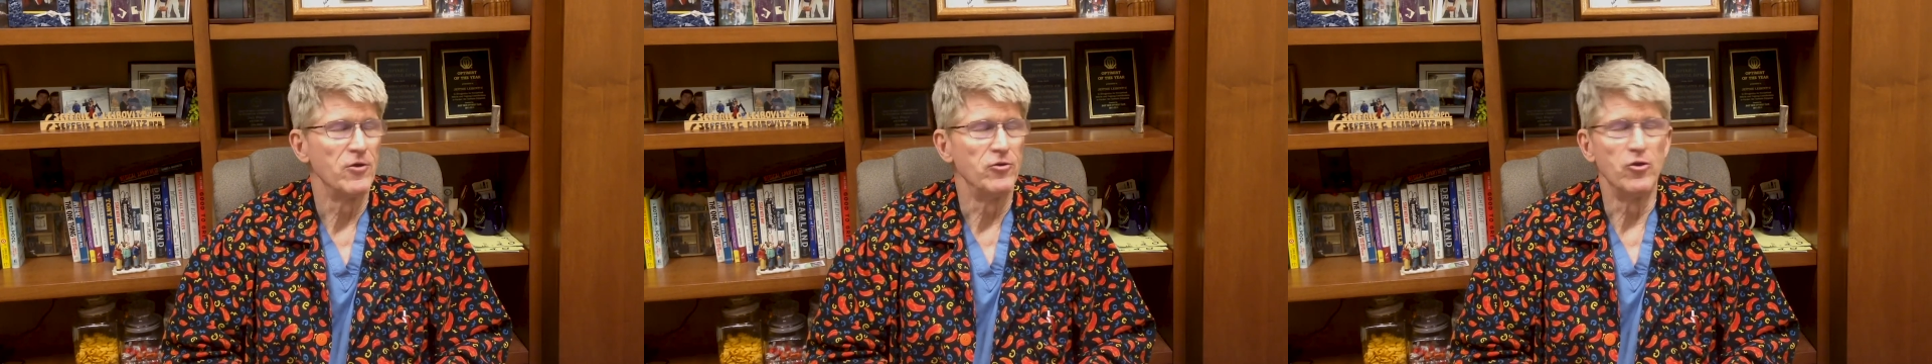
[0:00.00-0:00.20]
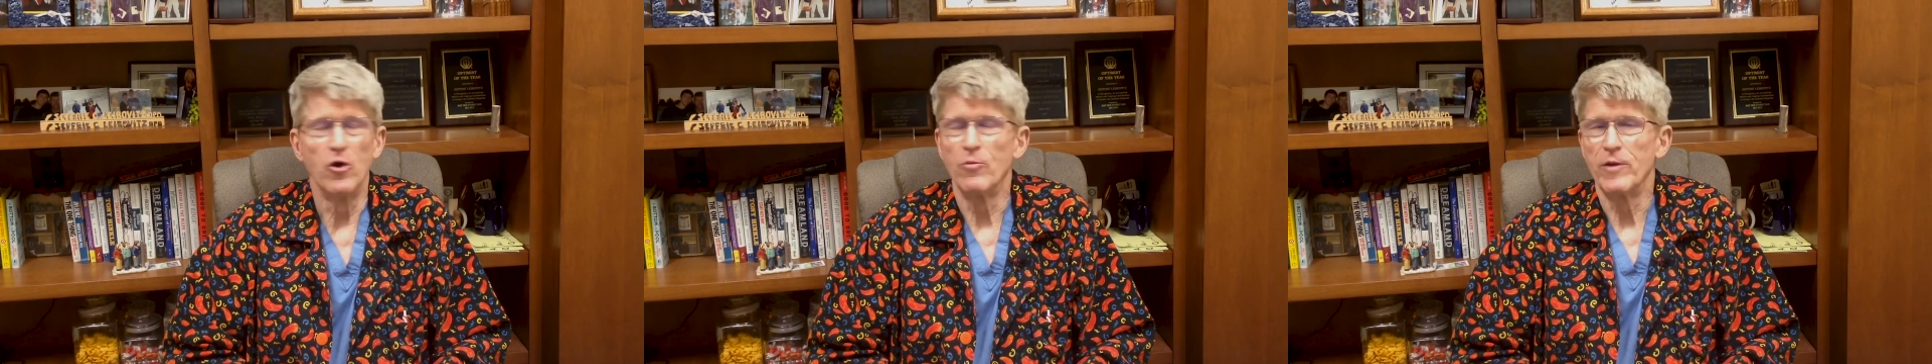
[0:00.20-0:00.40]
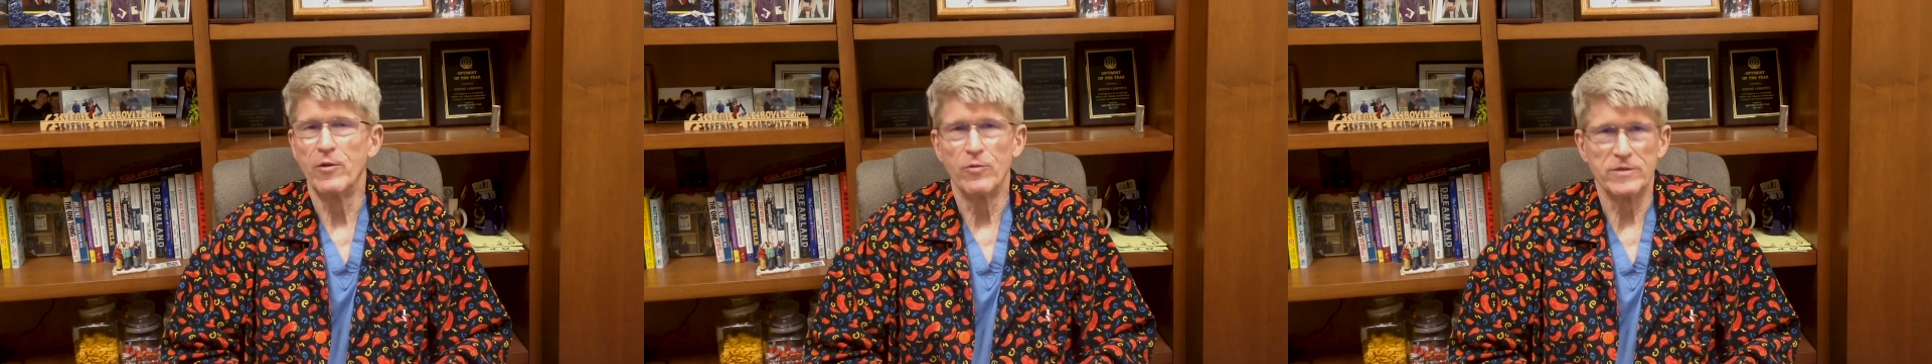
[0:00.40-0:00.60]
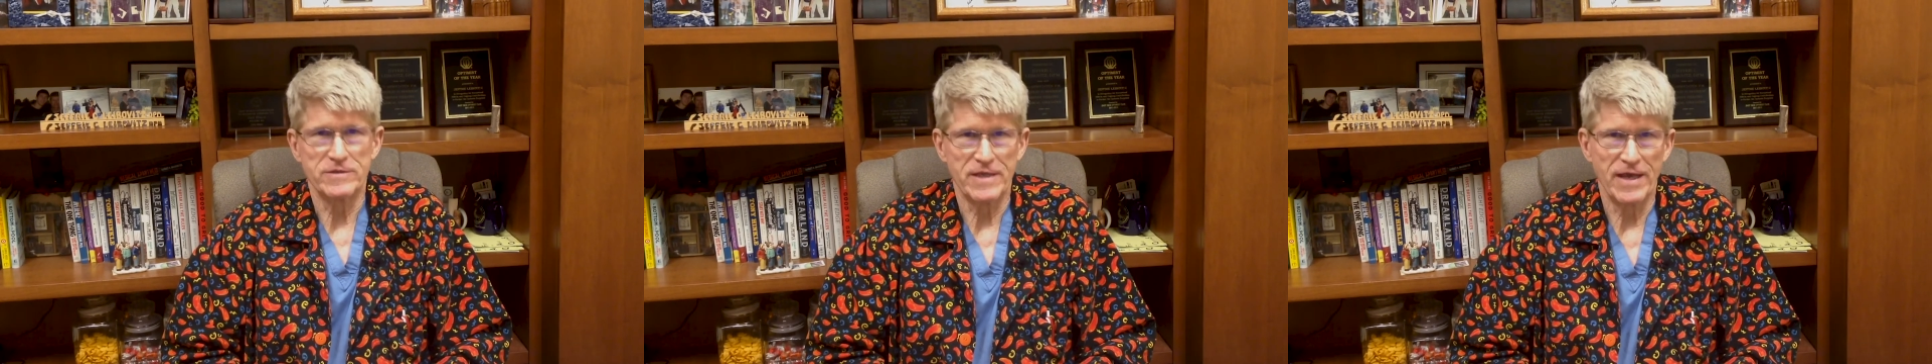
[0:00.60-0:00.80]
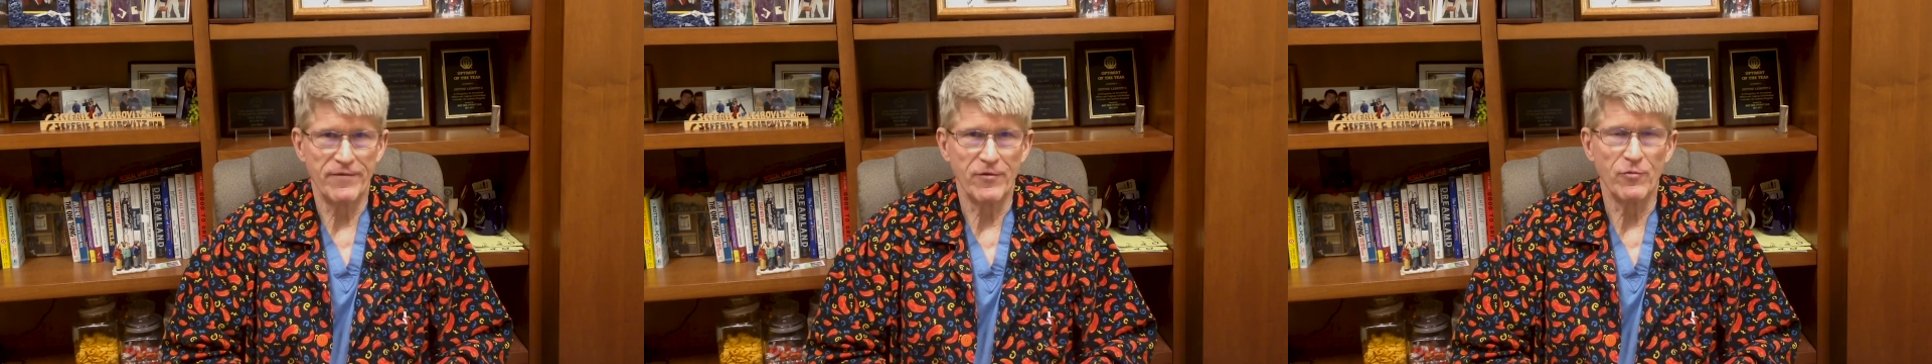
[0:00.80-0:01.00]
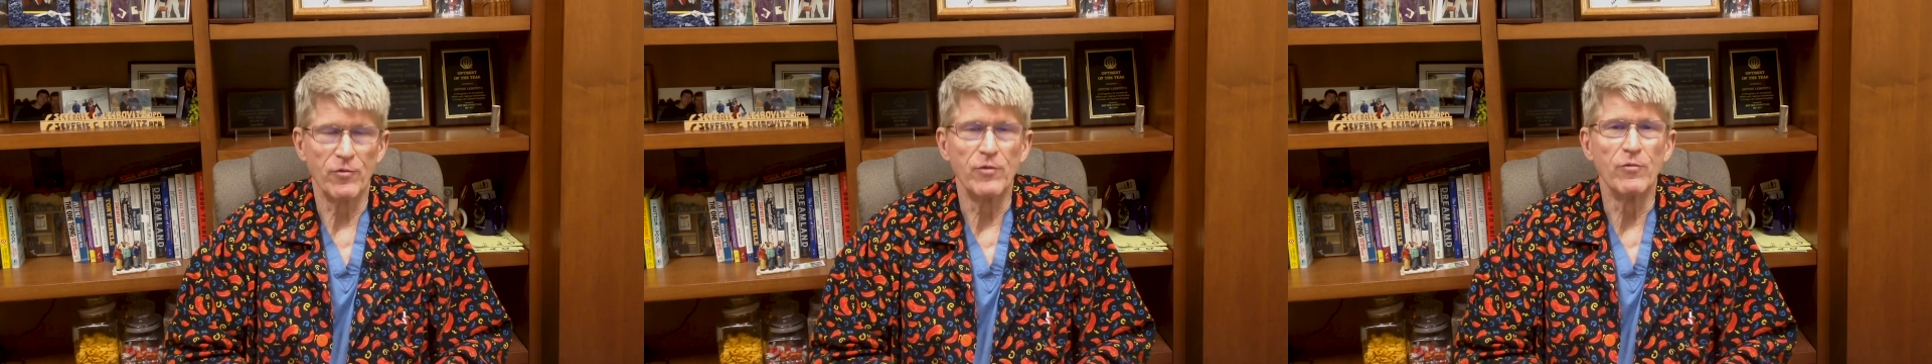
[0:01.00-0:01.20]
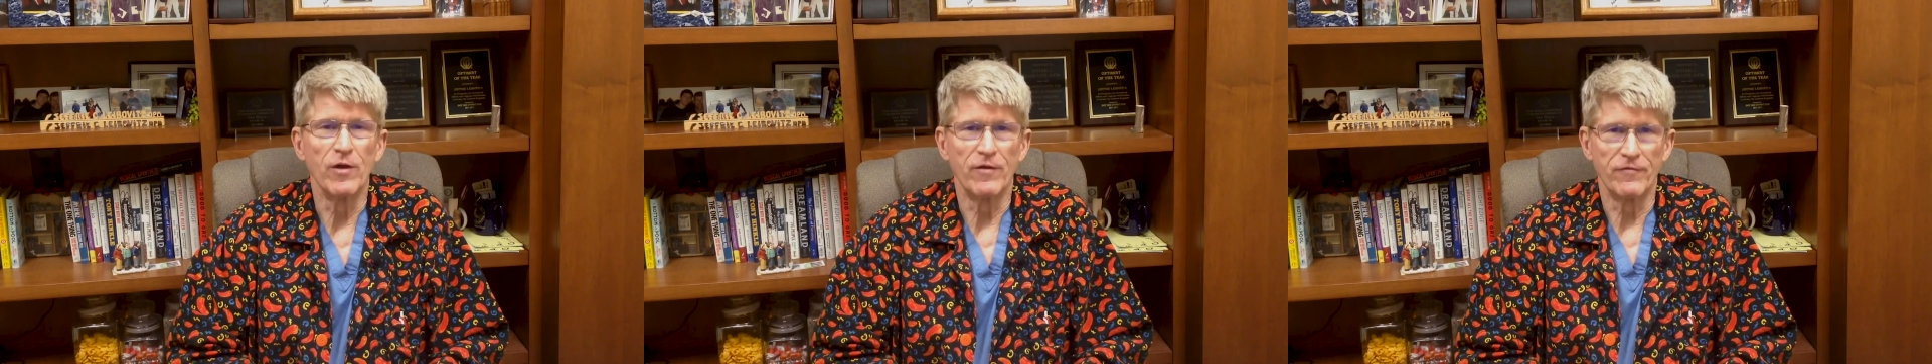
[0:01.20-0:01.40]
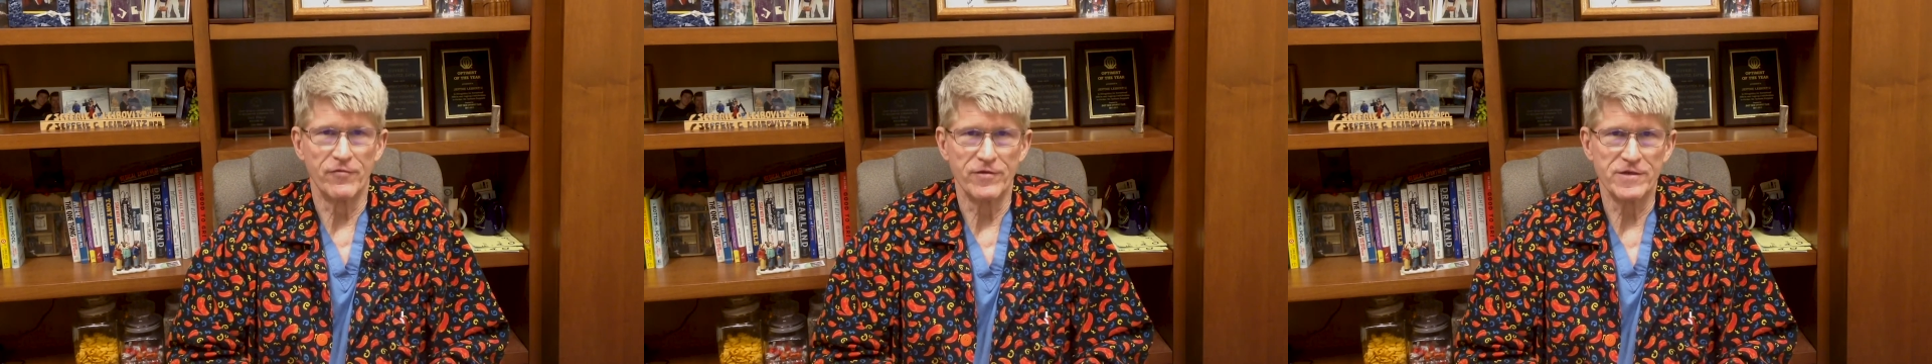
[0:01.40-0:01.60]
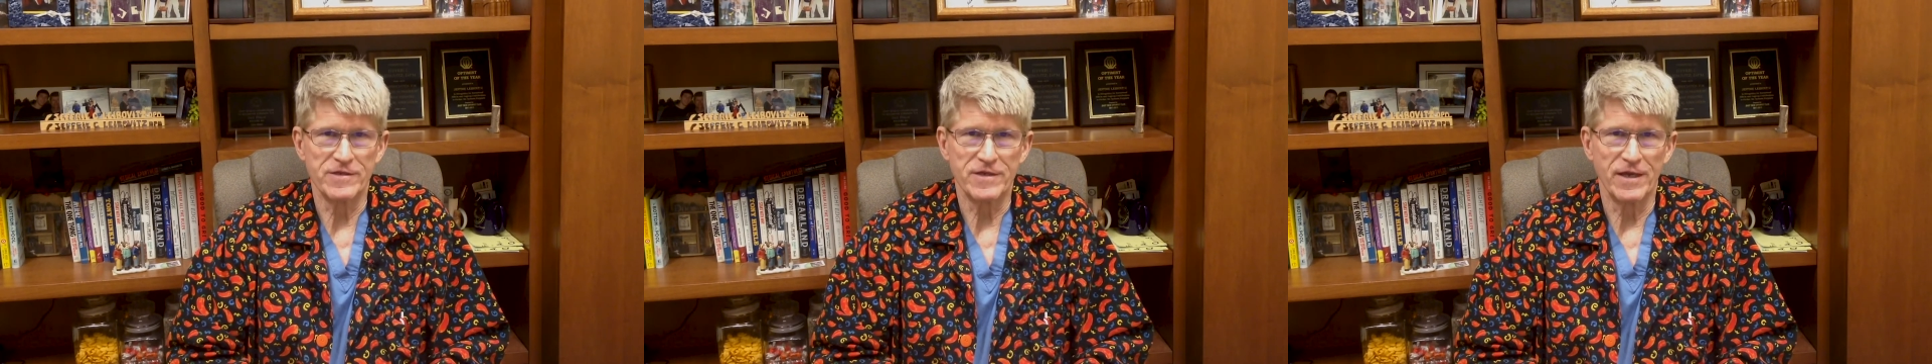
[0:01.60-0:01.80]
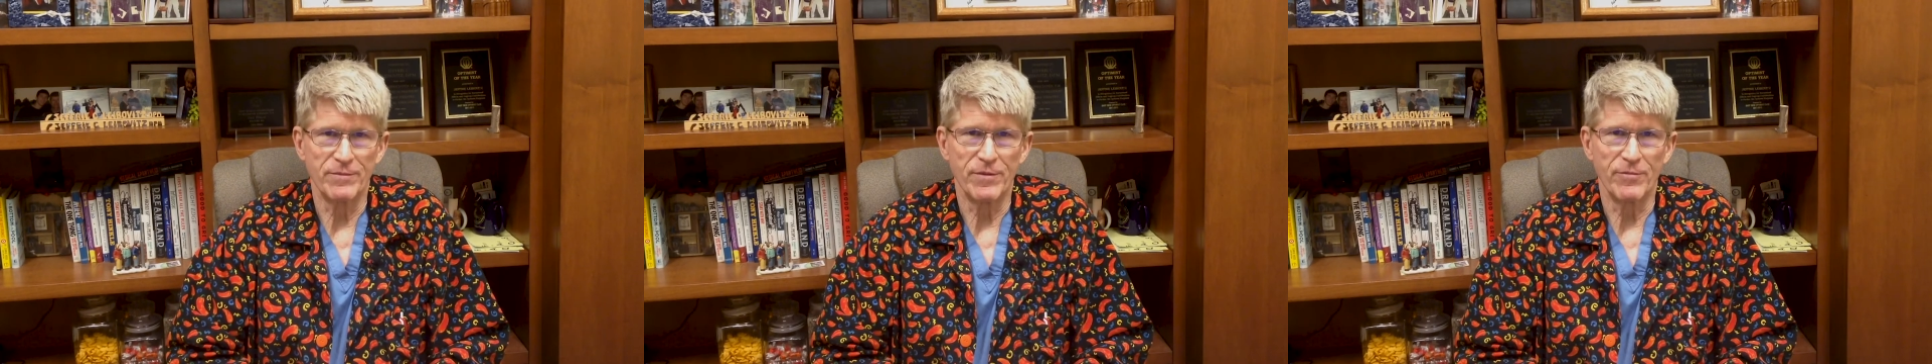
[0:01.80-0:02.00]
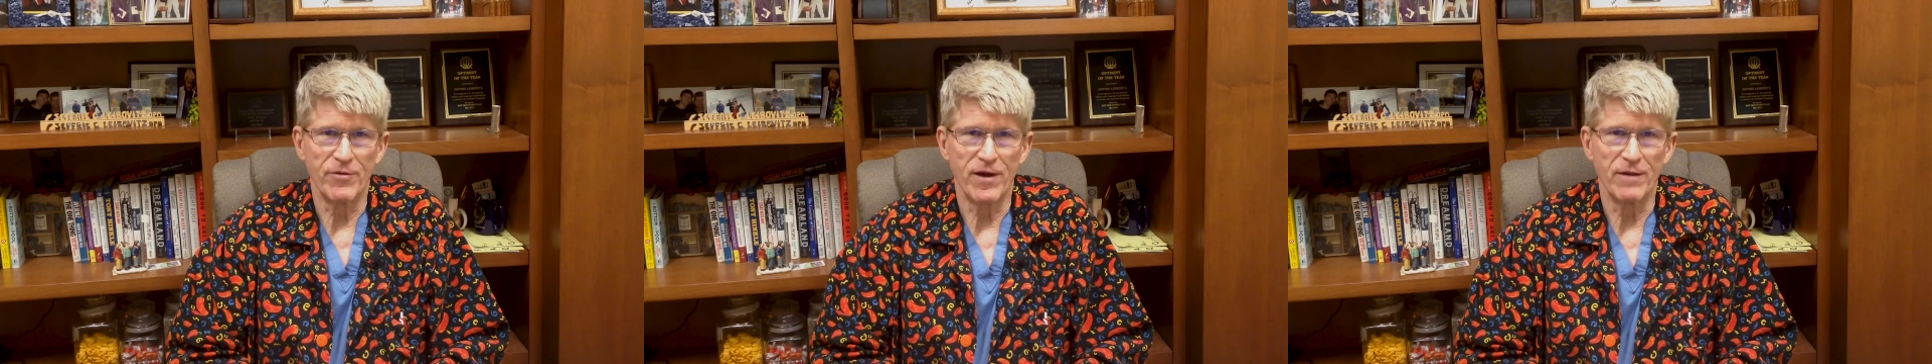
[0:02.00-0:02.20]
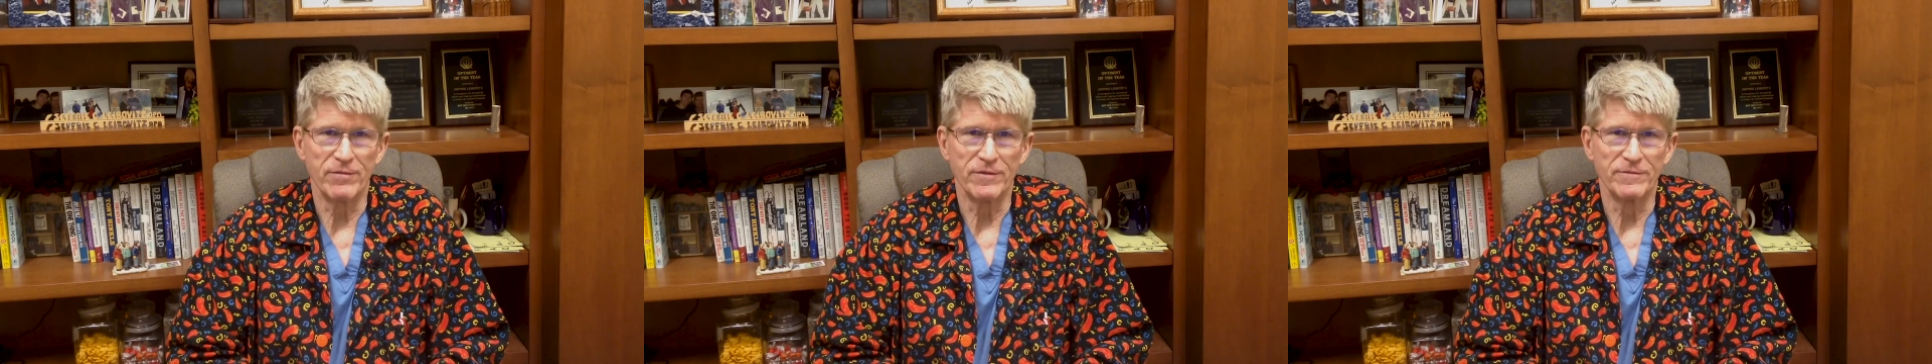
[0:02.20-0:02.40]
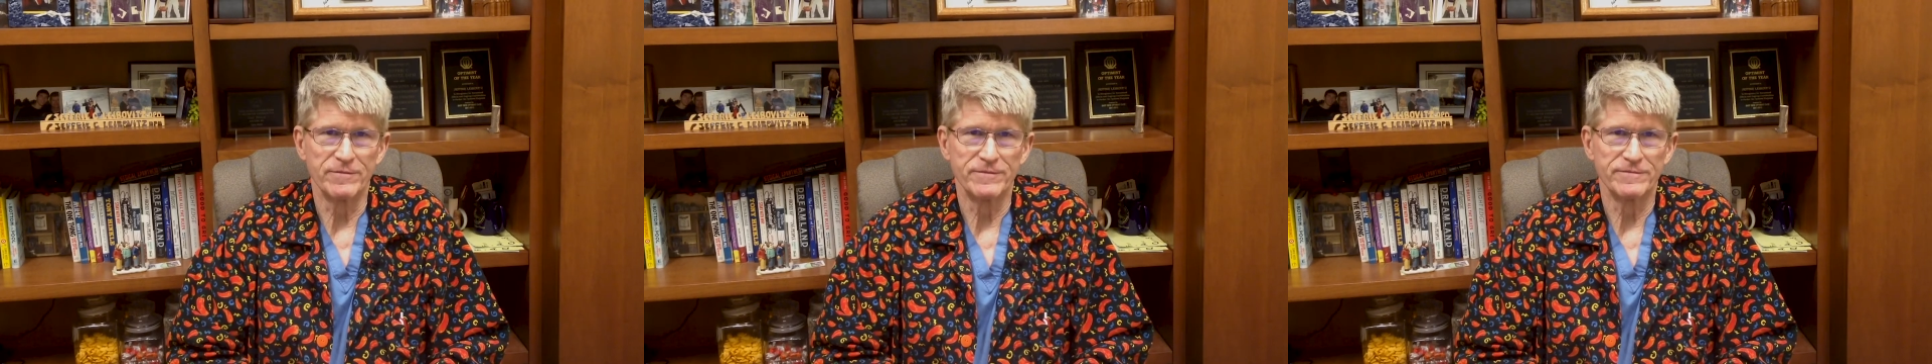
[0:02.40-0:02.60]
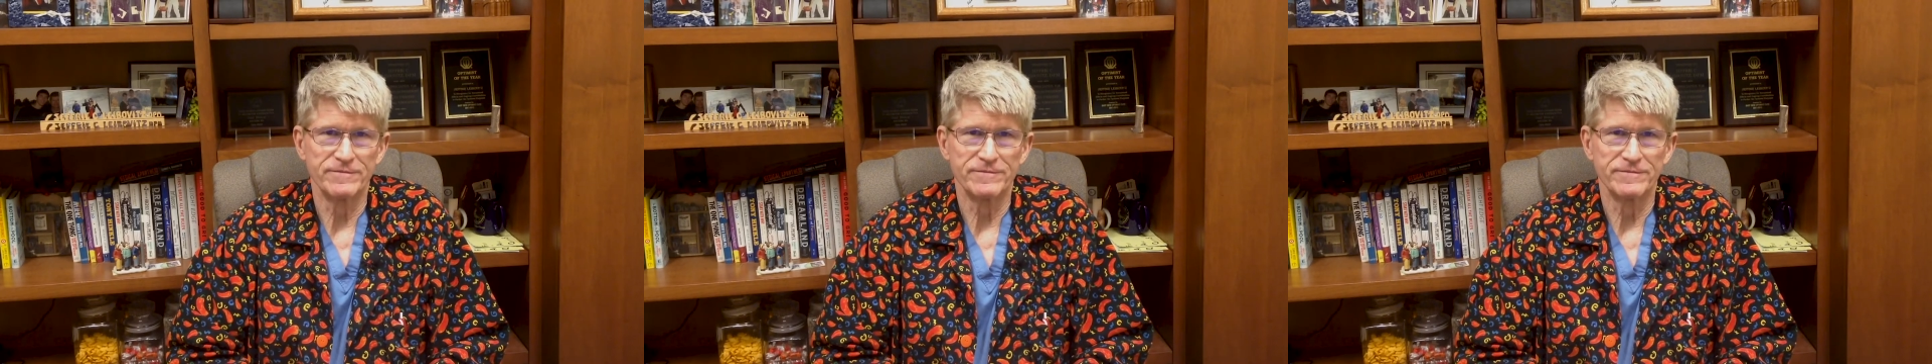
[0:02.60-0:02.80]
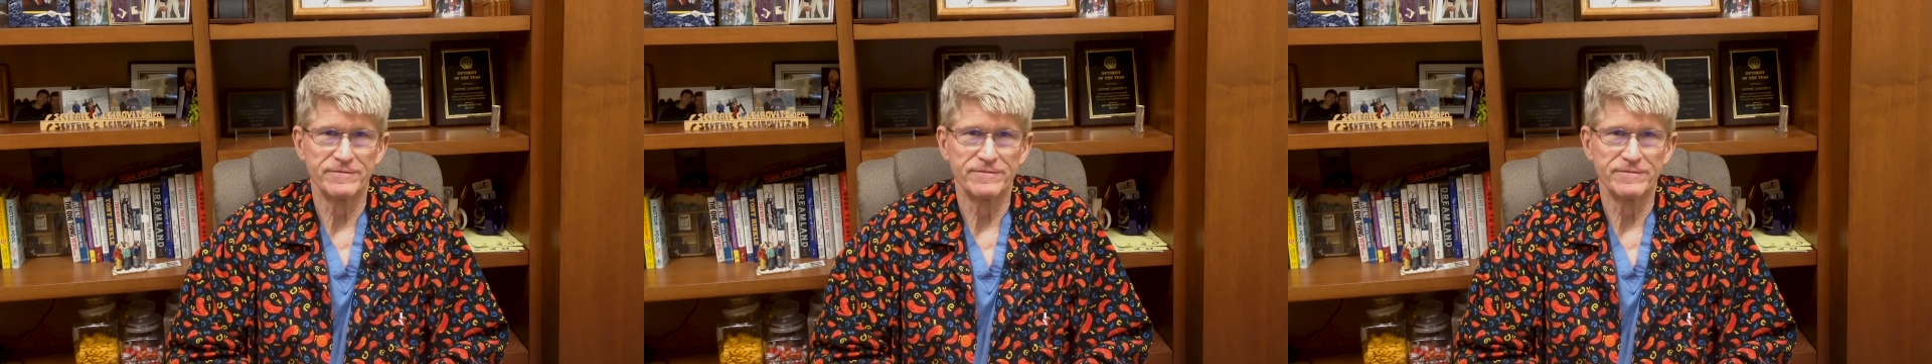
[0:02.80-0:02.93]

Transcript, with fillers: Nobody wants to have a rerun for this type of problem.